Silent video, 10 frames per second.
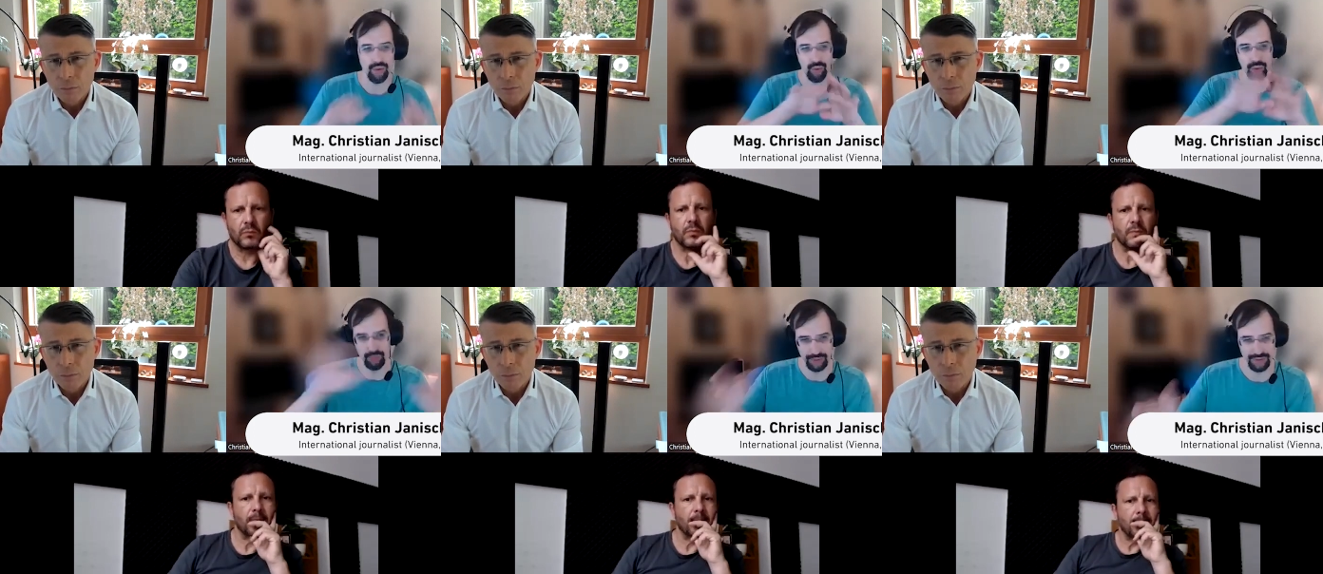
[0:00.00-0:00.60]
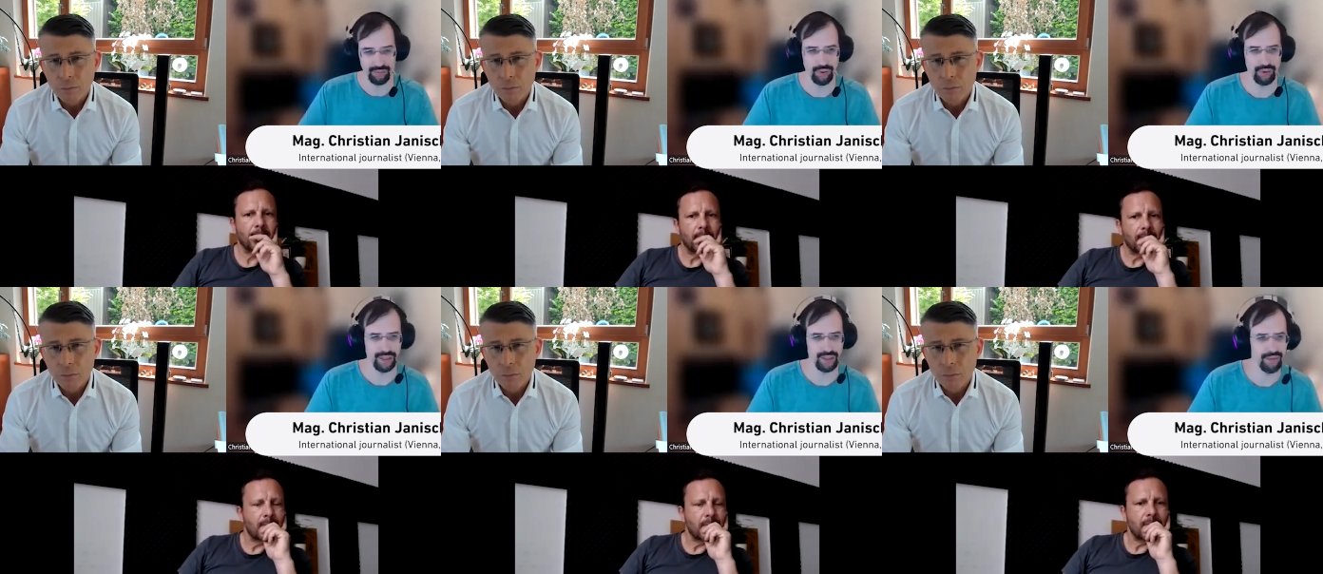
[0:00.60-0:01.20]
Speaker 1: all over the
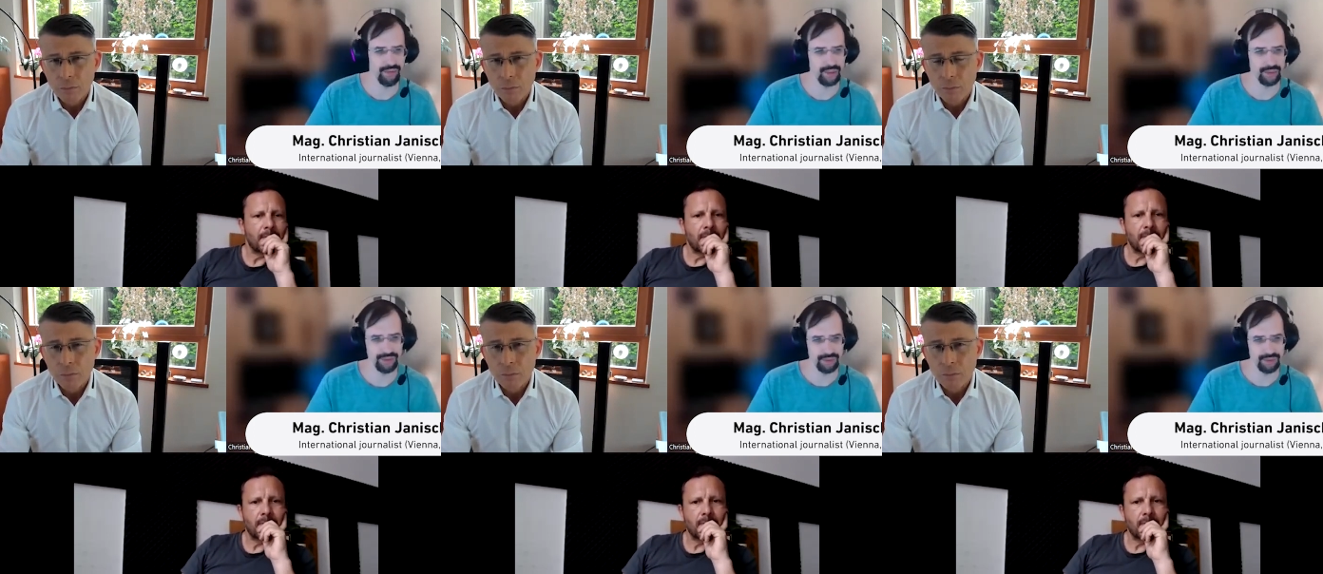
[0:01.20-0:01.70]
war 18,000